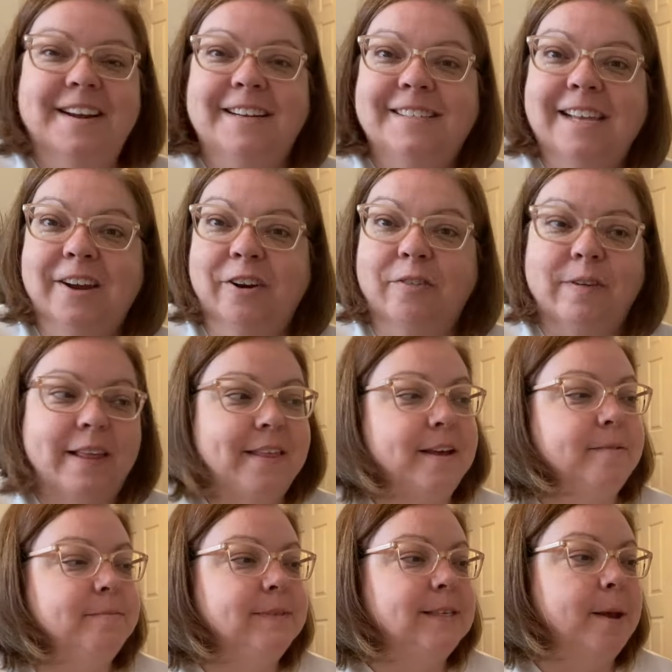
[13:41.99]
Sacred
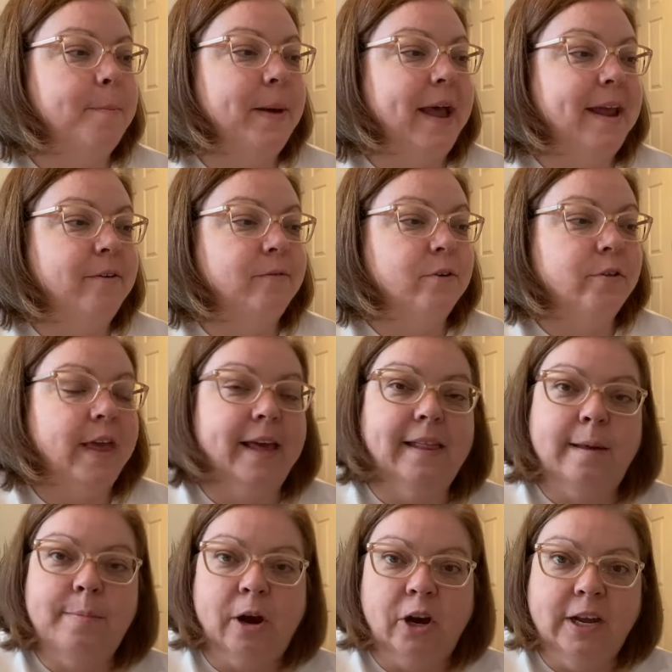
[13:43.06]
Rhythms by Ruth
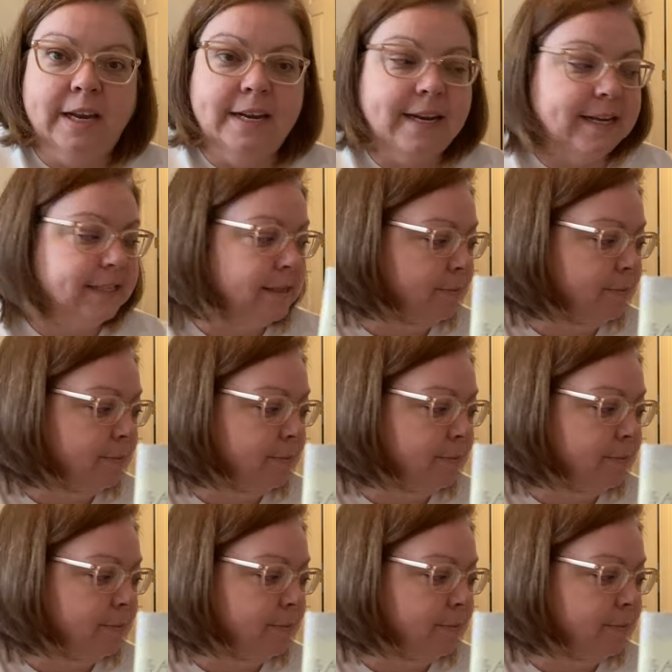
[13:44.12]
Haley Barton is a